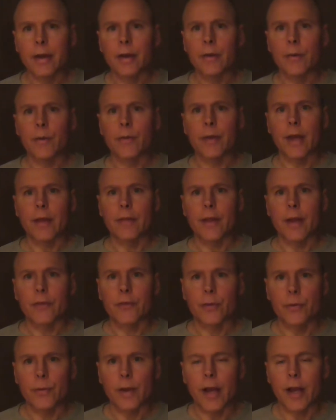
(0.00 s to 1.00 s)
"Well,
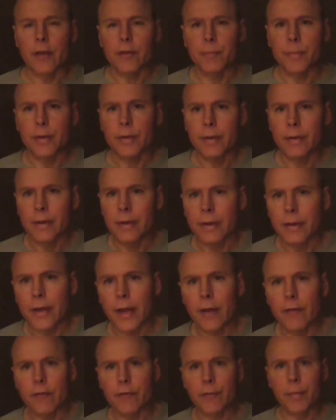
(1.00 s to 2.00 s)
that's harassment,"
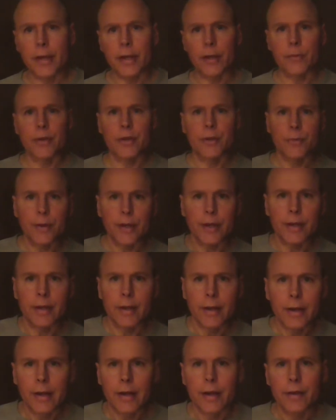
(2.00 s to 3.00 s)
everybody would
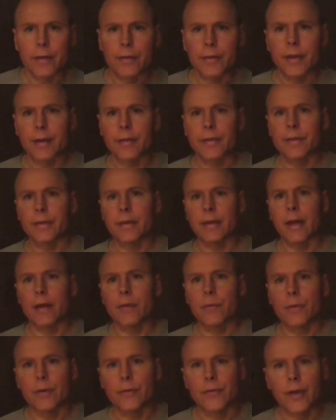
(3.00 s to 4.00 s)
agree that
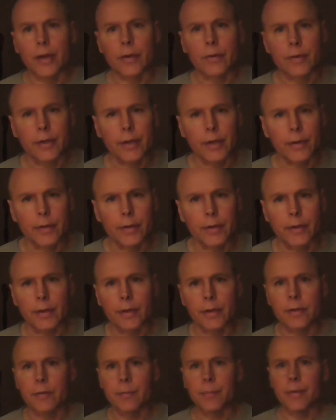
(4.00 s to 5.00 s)
that secretary
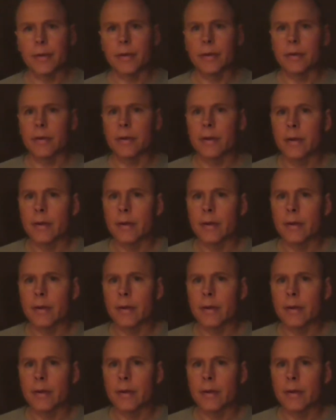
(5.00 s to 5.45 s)
is being